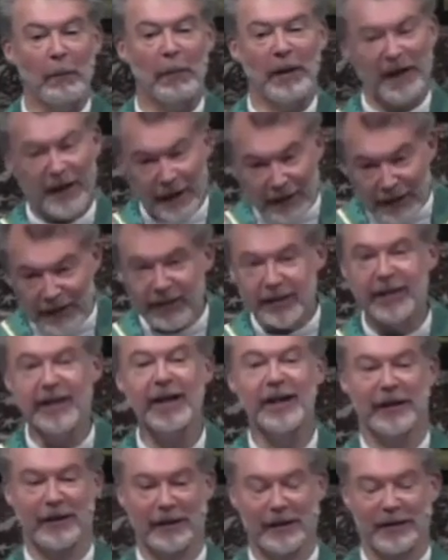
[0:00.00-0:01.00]
But I
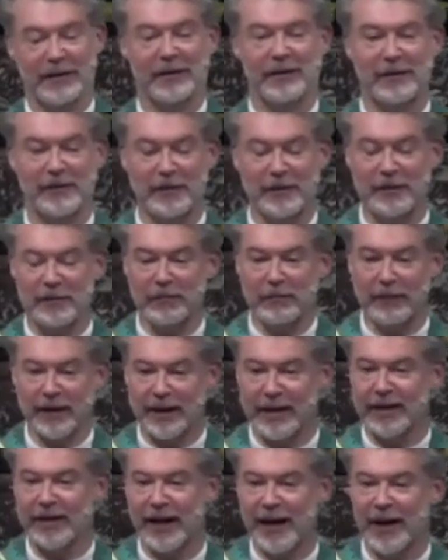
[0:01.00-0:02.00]
think
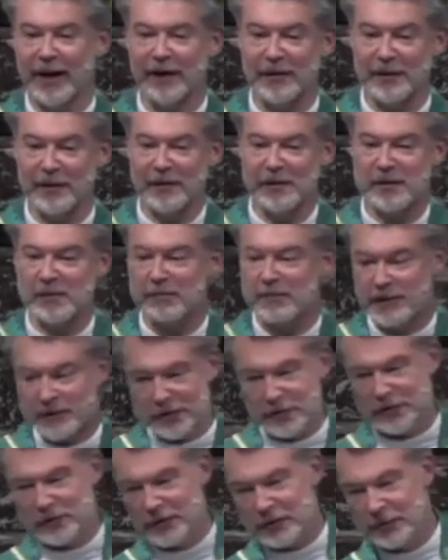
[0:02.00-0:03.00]
my colleagues in
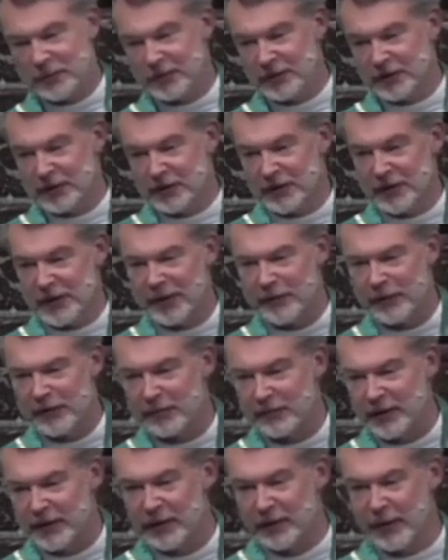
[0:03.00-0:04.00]
ministry will agree
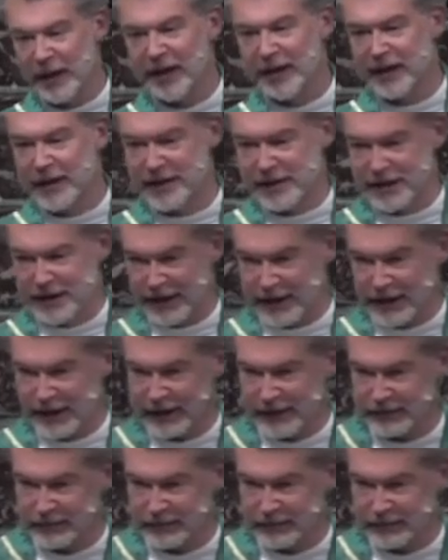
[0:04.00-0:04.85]
with me when I say